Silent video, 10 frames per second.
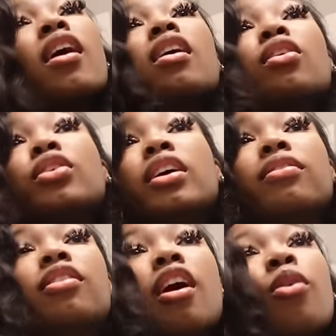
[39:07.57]
Only
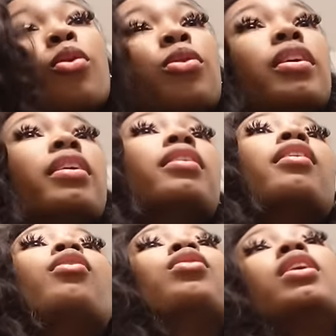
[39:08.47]
if y'all wanted
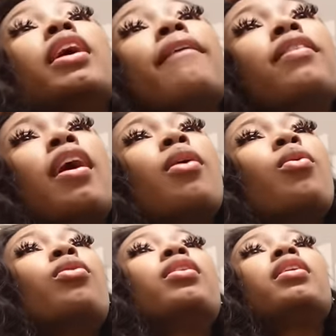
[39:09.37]
it. Only if y'all
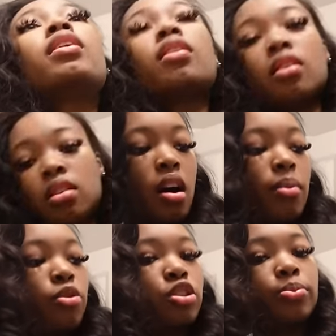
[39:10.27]
wanted it.
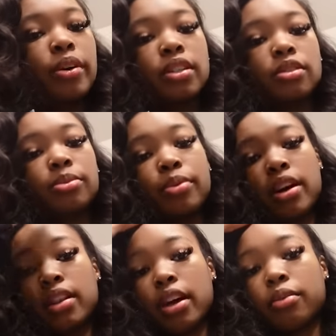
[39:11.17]
I'm gonna spray some
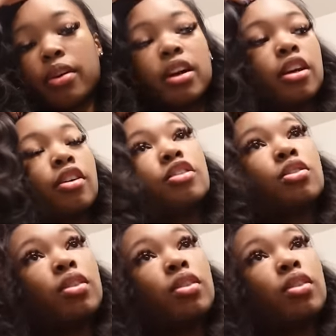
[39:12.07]
spray like right here so